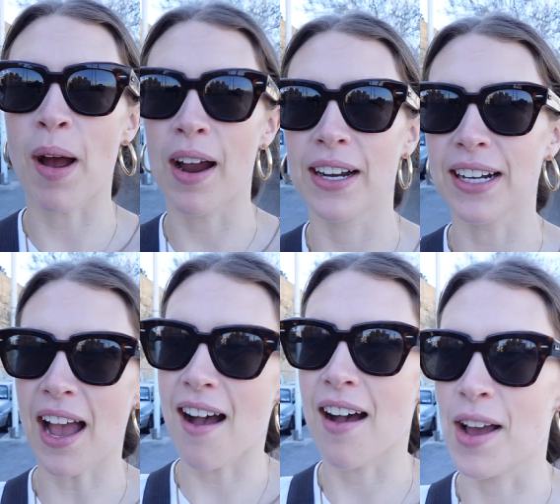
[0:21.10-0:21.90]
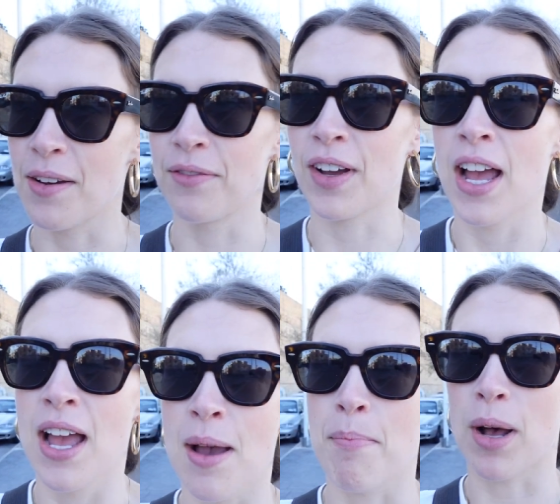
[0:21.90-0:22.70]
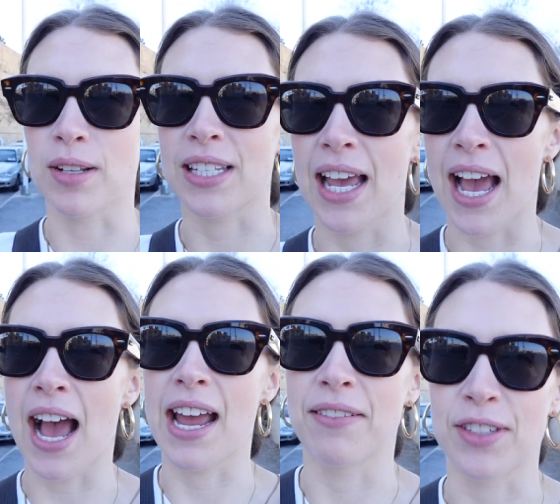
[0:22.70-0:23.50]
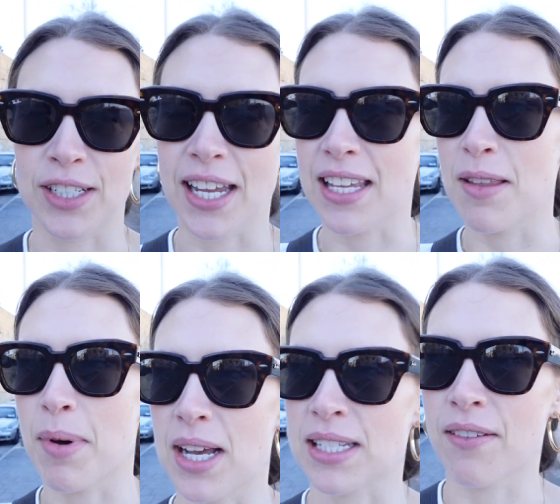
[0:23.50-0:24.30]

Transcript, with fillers: part of Malta. I have just taken the bus